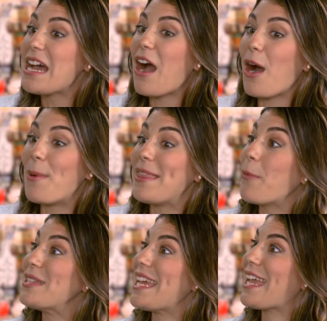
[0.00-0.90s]
And then
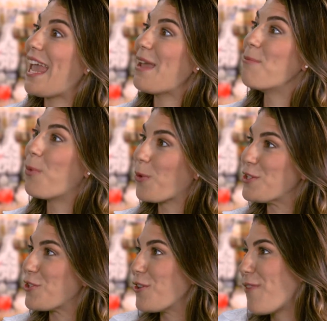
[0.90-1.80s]
we take a
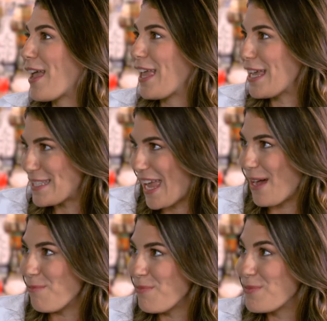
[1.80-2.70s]
board certifying
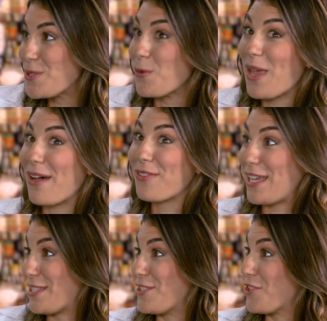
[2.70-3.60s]
exam, so we have
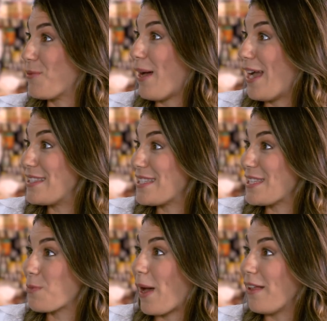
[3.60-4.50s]
licensure behind us
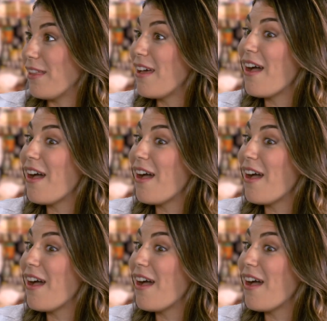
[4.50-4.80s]
as well.